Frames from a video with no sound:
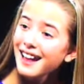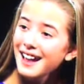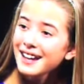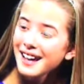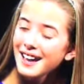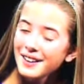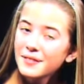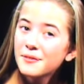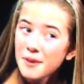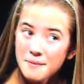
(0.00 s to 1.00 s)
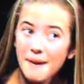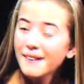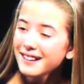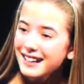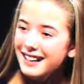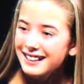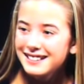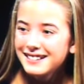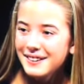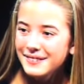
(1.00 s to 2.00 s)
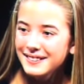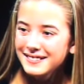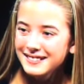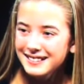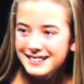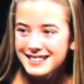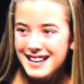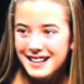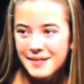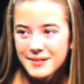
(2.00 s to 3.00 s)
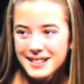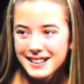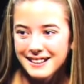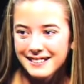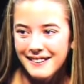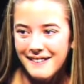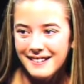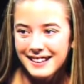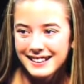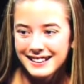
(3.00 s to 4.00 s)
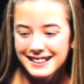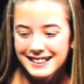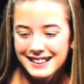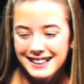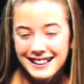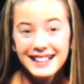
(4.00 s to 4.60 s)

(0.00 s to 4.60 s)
I from Barney. You know, you you're standing up singing along and.